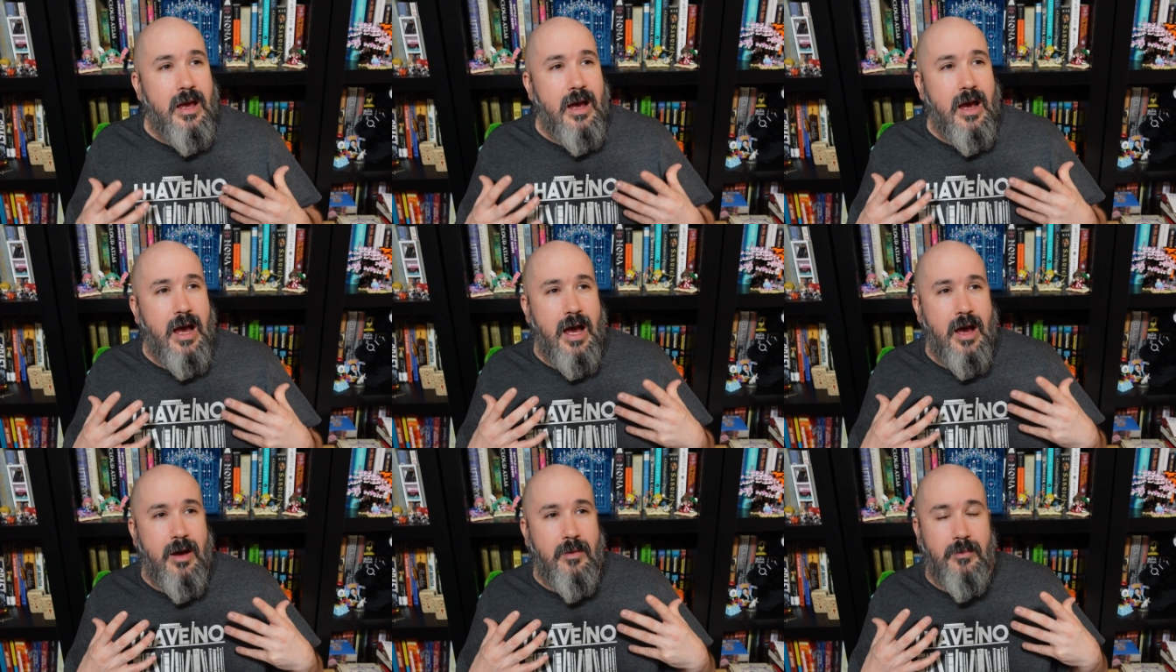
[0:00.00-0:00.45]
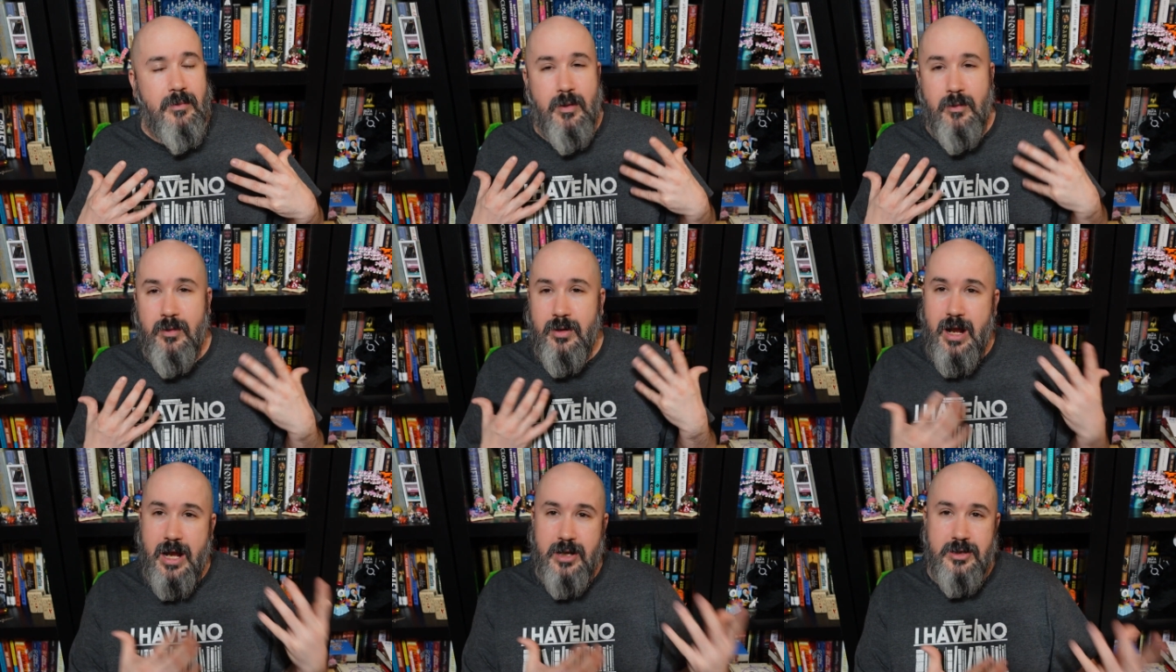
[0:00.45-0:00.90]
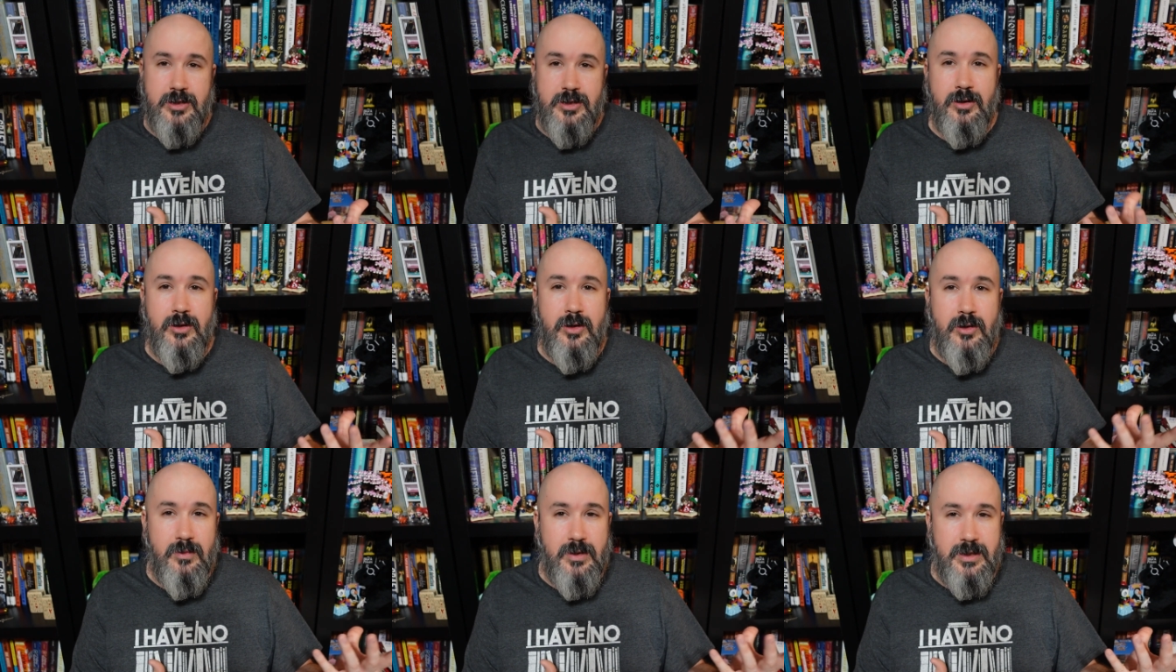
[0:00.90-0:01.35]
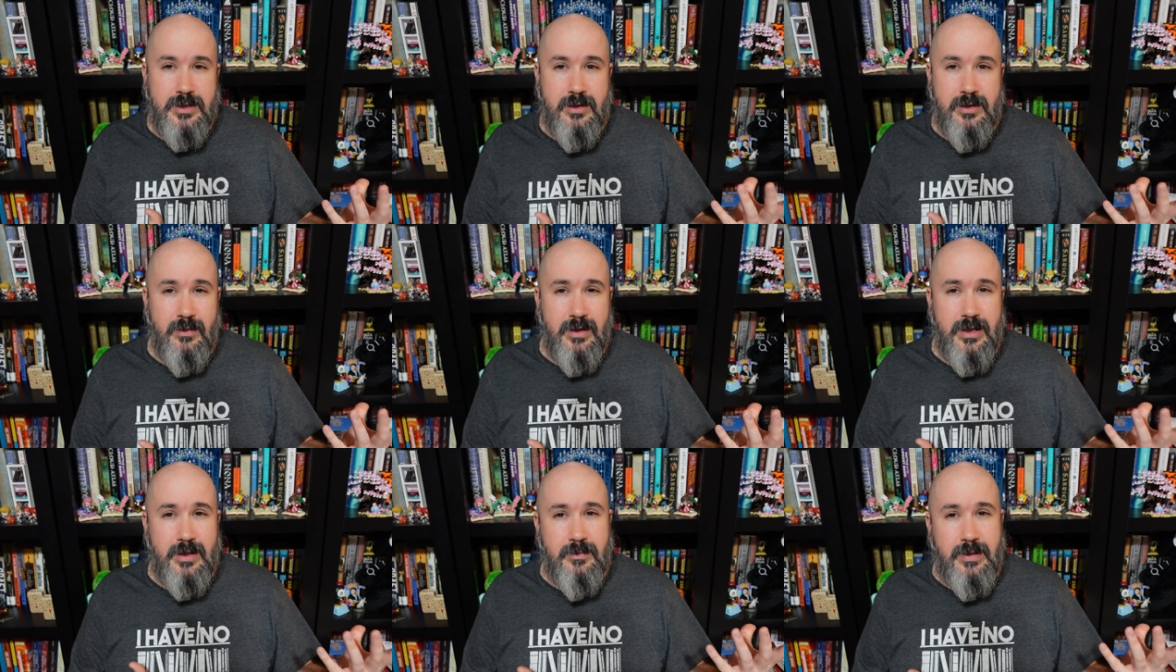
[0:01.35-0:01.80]
but we're not sure who it's
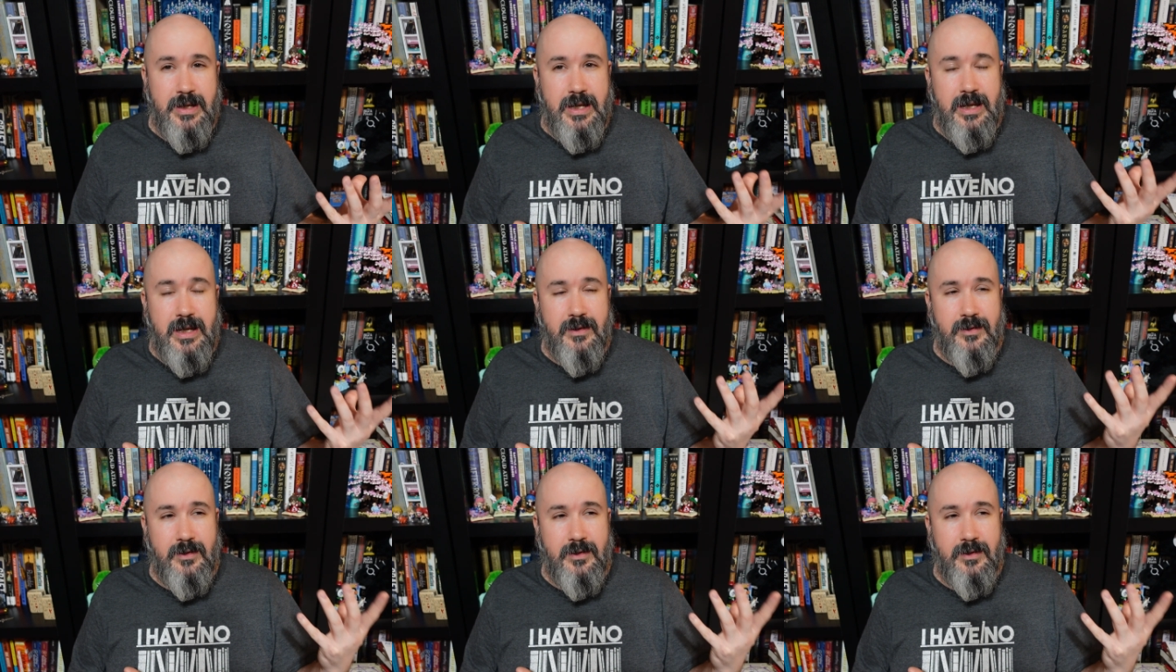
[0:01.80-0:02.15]
going to be.